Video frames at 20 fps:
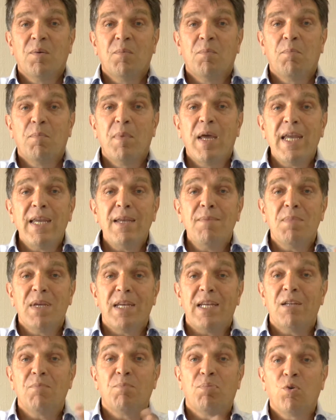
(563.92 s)
May
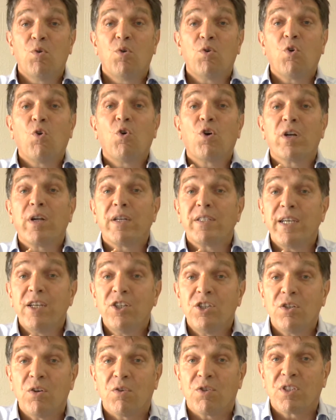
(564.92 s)
mean poor
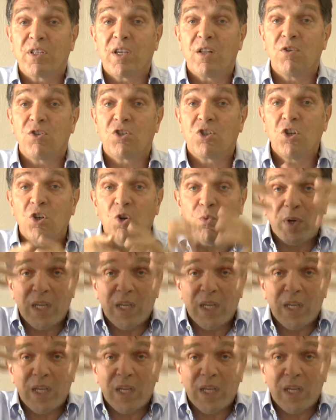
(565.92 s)
organisational skills too.